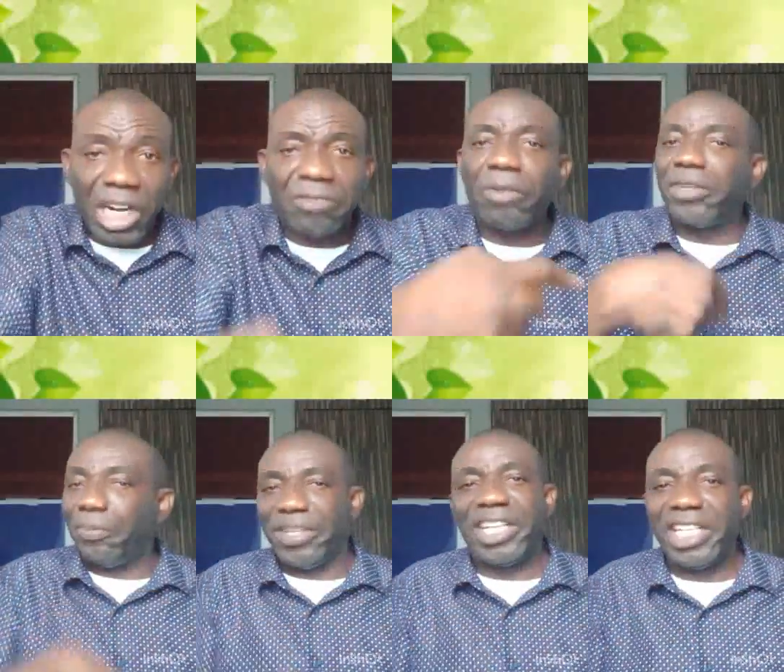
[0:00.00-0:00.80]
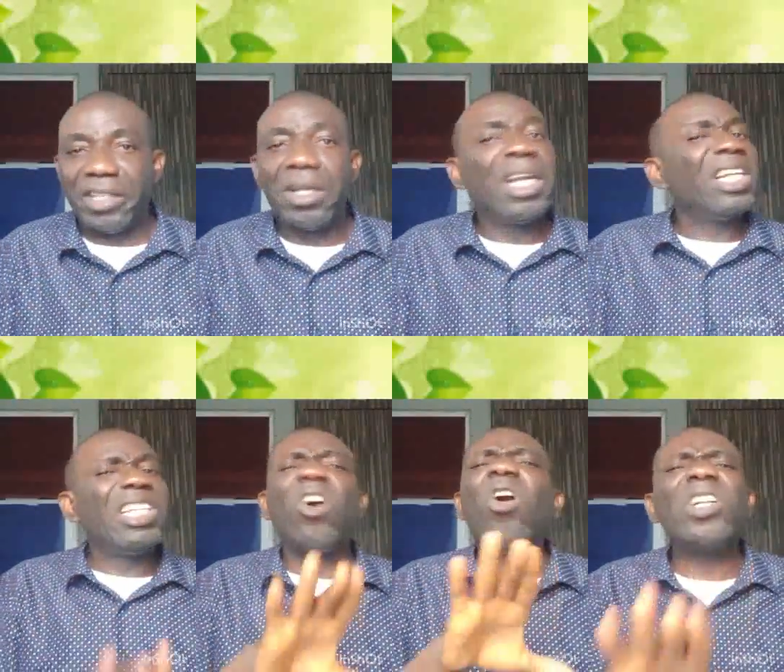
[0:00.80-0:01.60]
from the beginning.
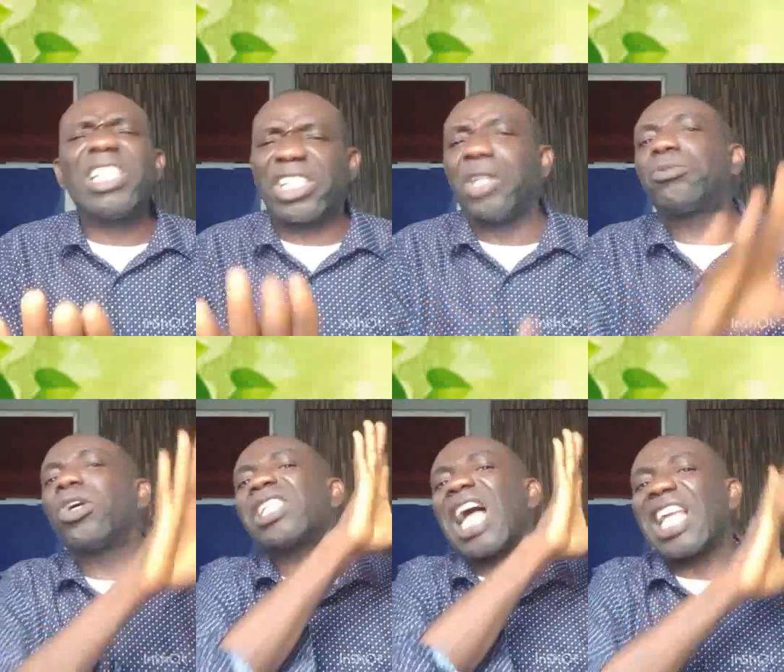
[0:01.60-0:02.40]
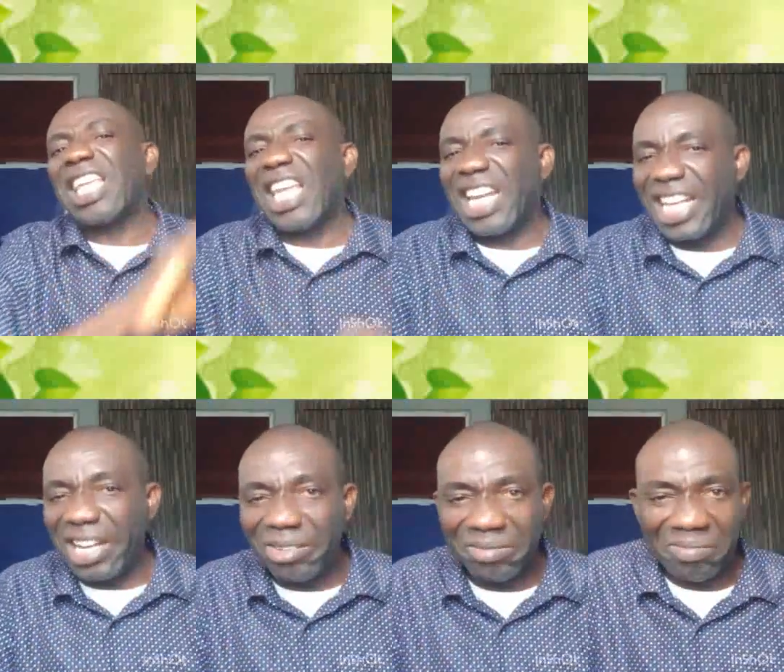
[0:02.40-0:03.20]
All the scriptures are here
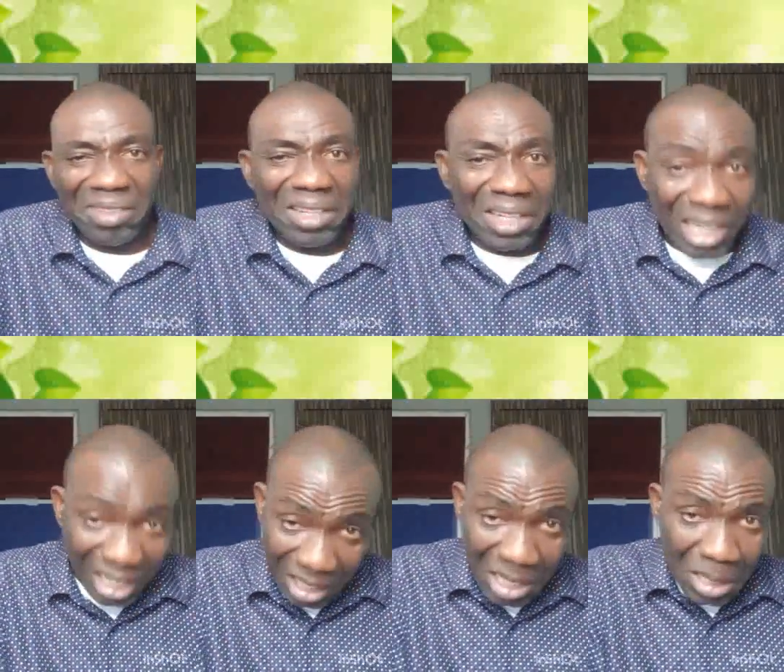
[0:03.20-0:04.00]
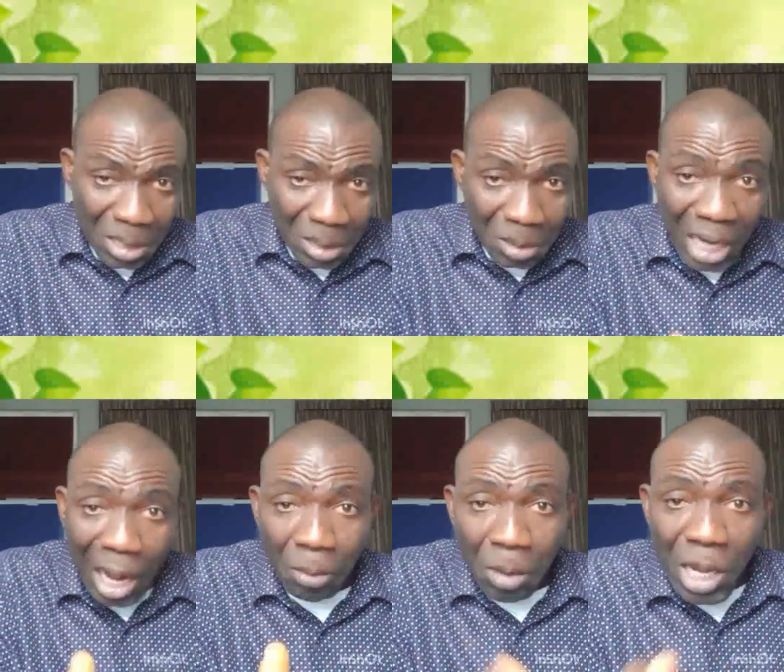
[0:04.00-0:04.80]
now.
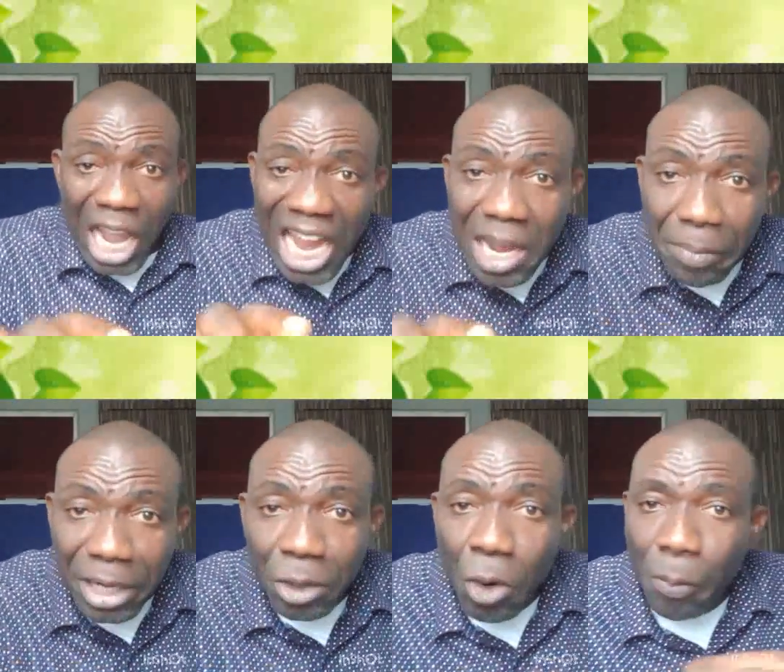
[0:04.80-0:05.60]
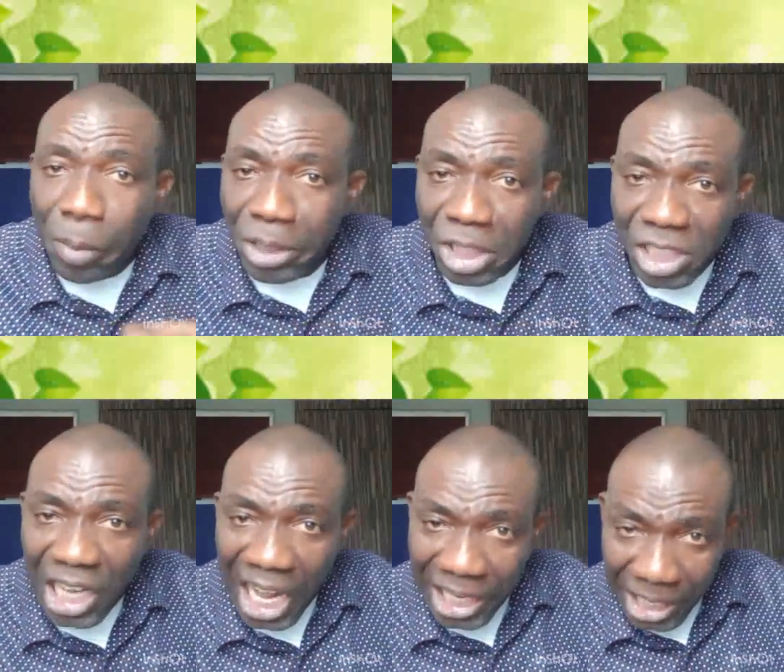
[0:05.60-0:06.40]
Now, anybody who preaches
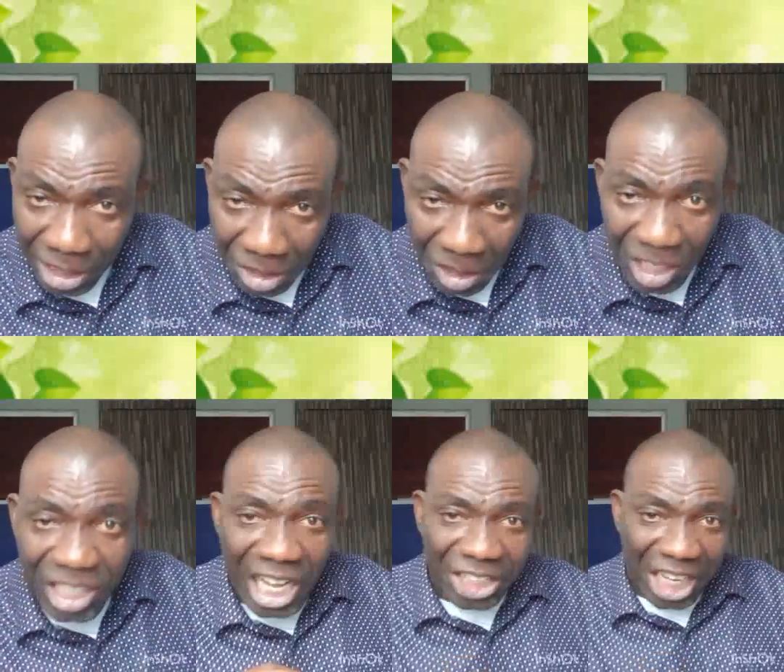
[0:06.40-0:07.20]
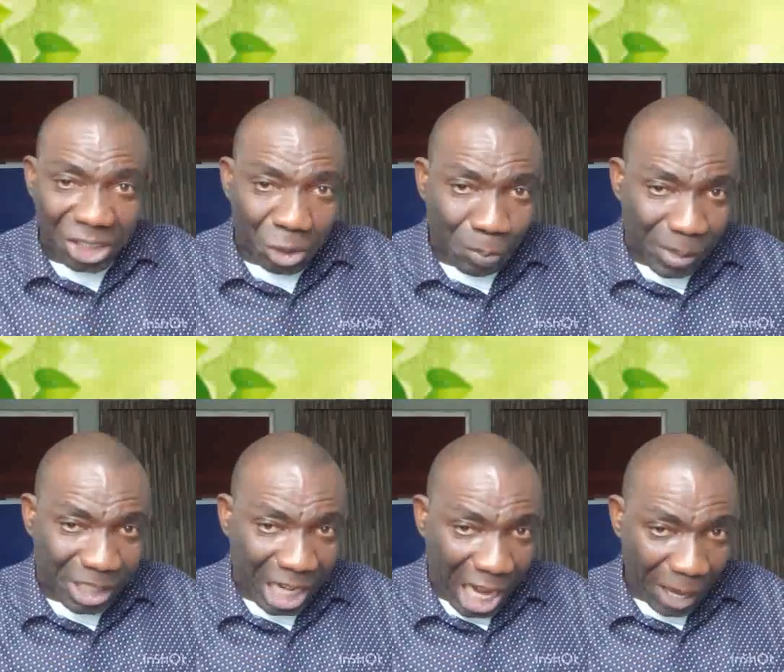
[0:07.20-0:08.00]
like this, is he a gentle
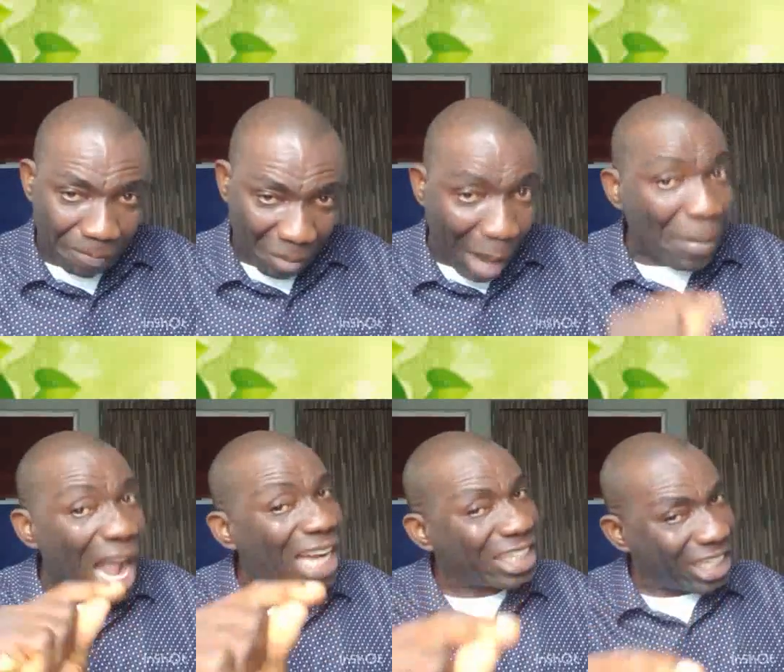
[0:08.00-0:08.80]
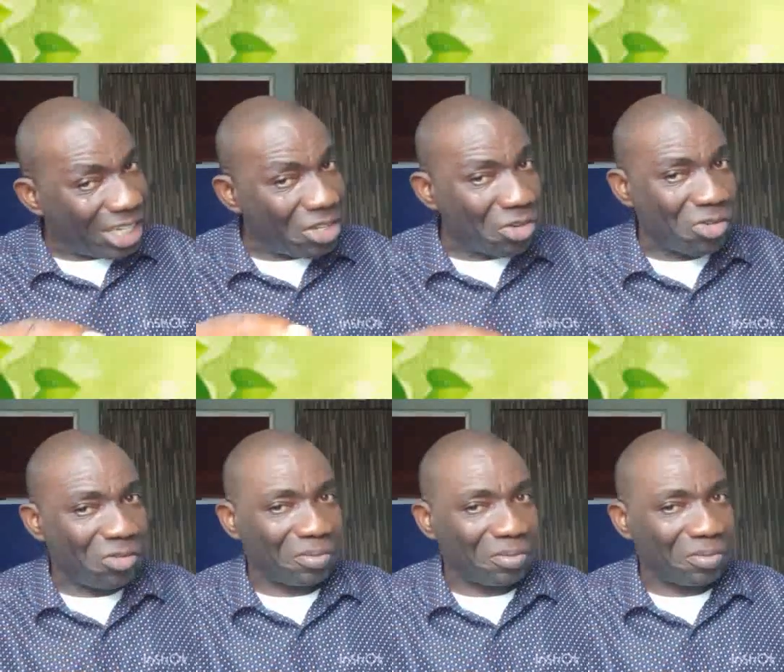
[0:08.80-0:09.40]
preacher? I'm asking you.